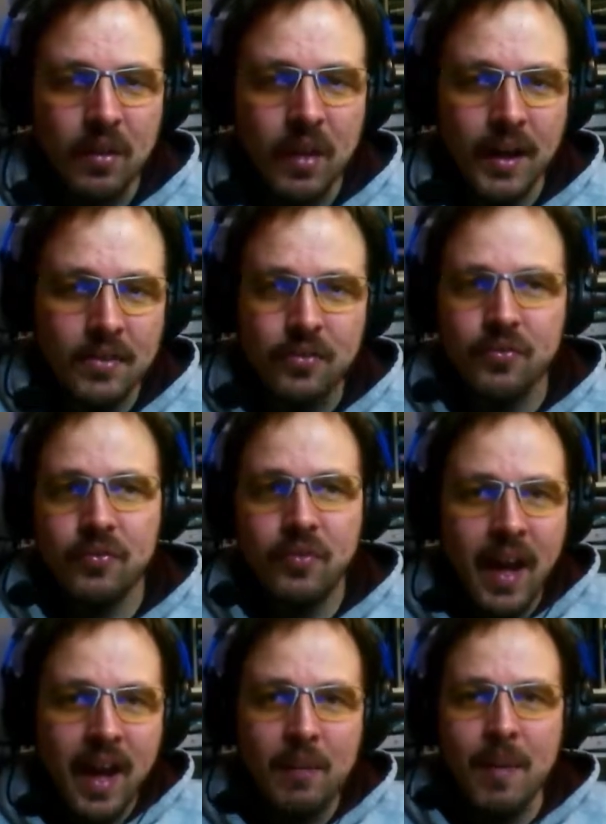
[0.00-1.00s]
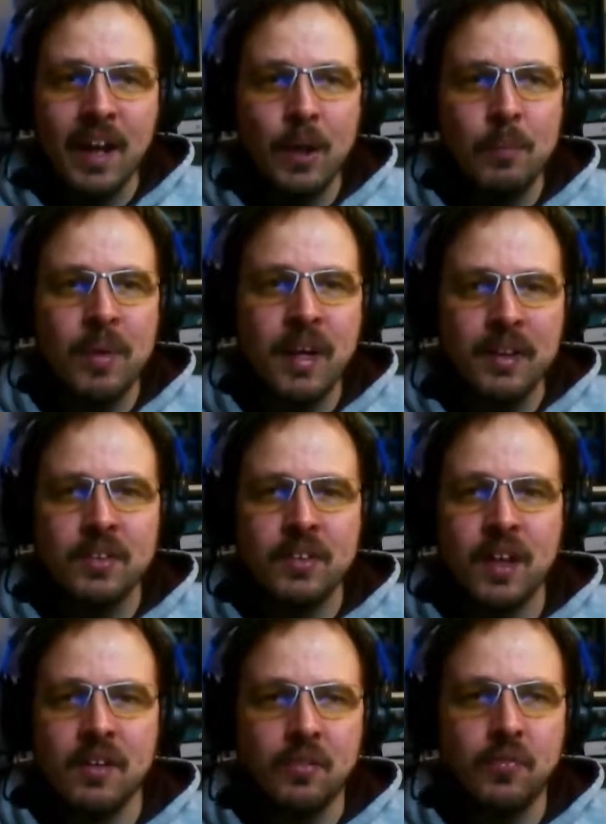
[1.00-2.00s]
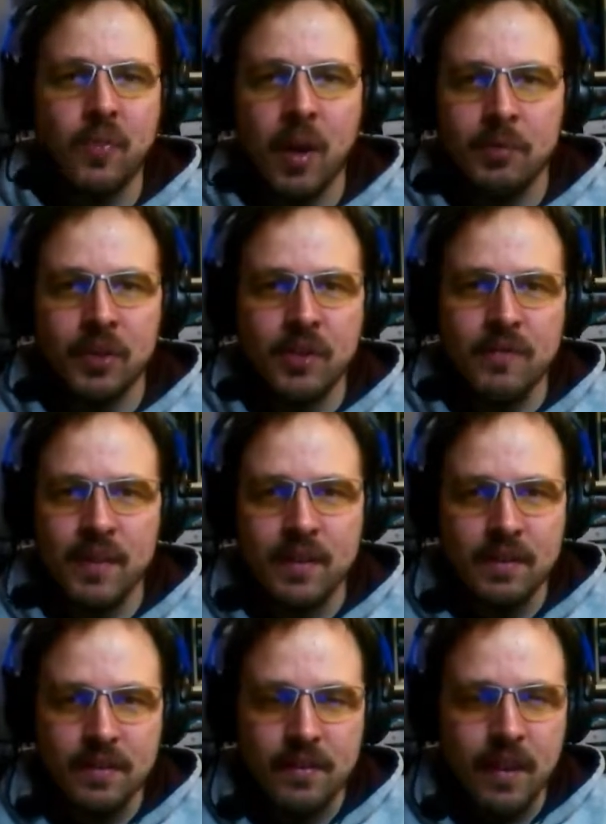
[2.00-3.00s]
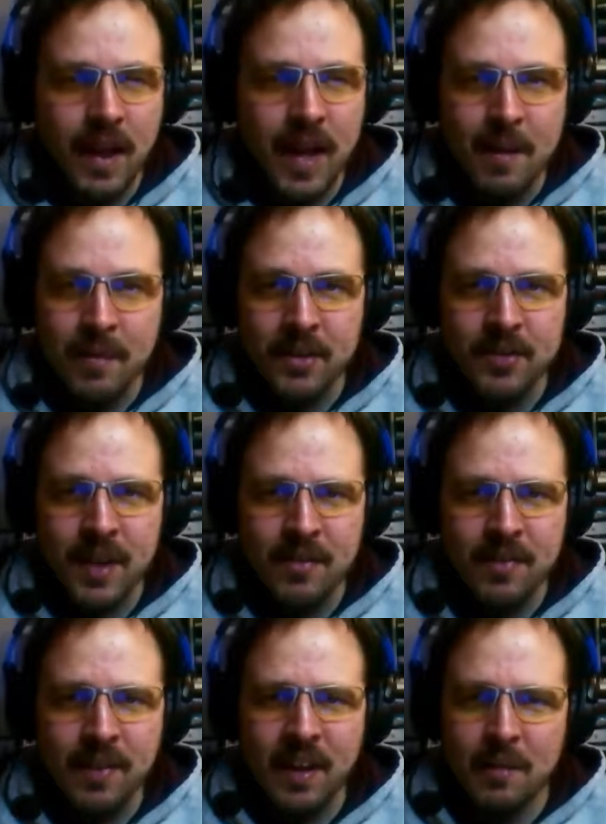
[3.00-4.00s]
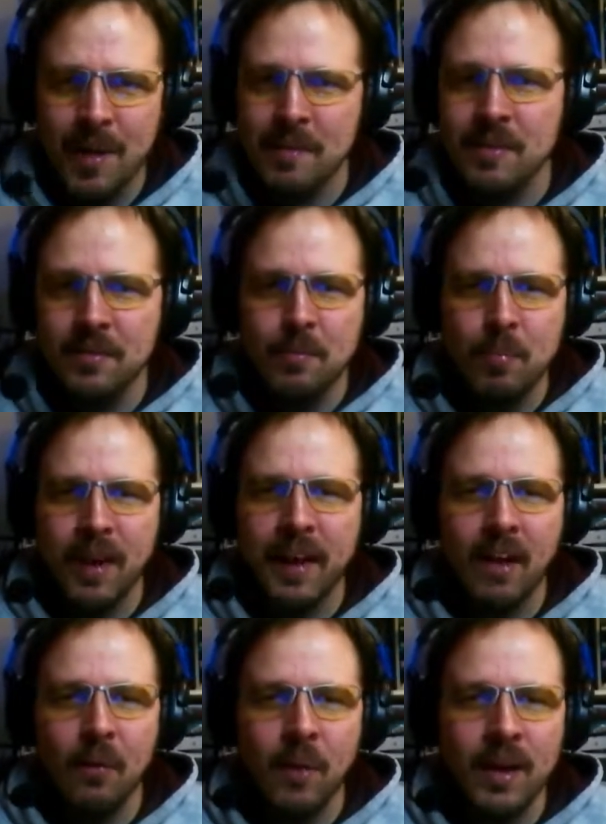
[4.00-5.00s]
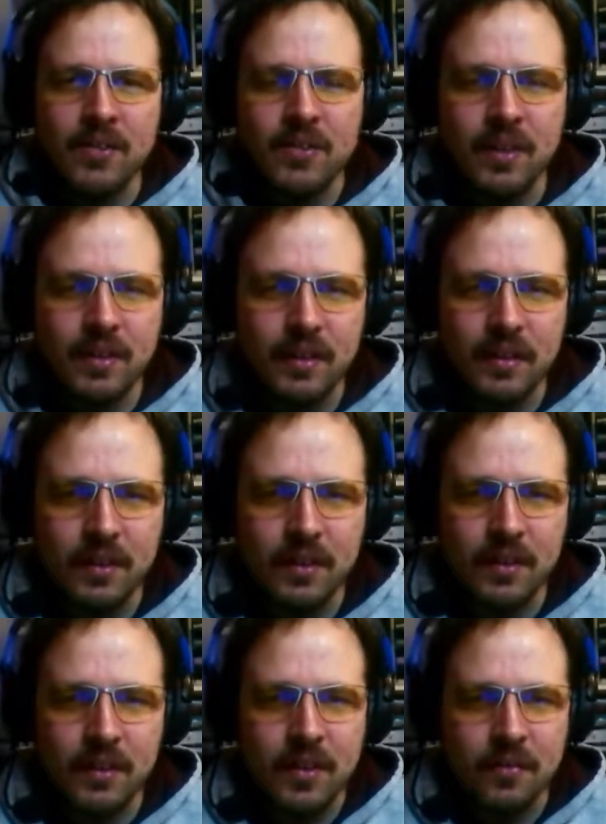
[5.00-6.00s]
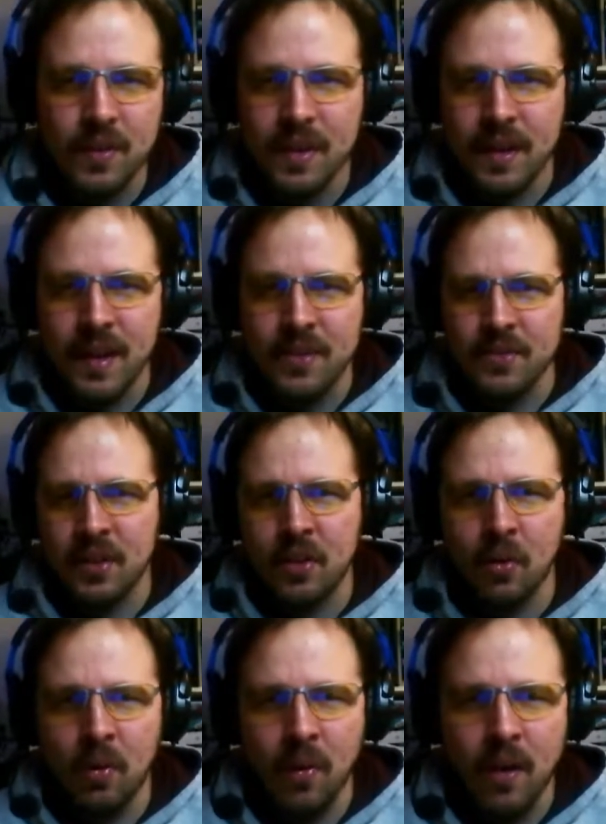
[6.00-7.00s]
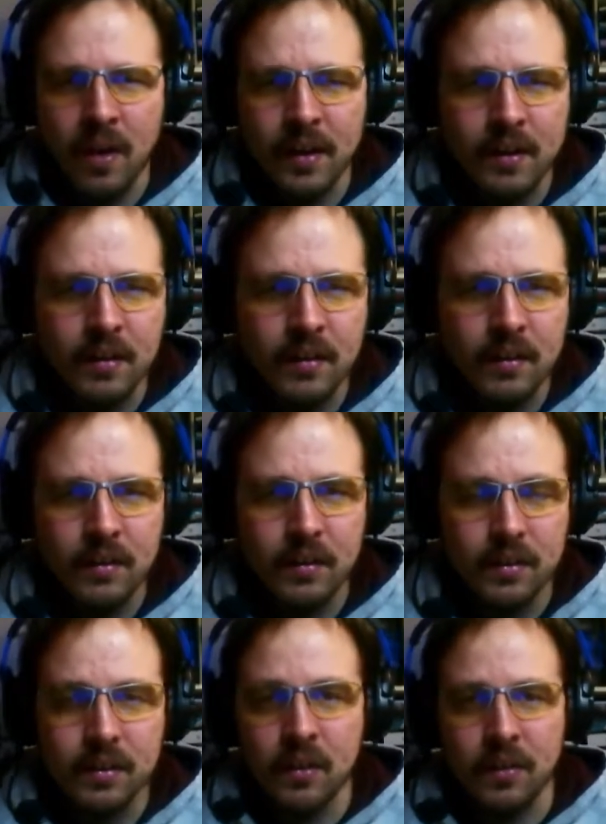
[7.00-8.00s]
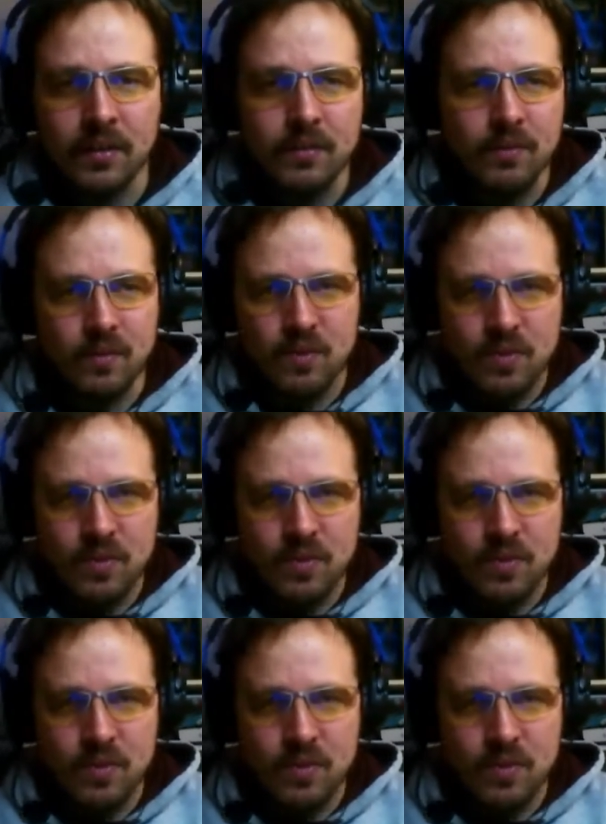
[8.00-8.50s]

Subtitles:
kind of hang back a bit and kind of observe the dynamics and everything, and maybe pick out ways to fit in as you go along. To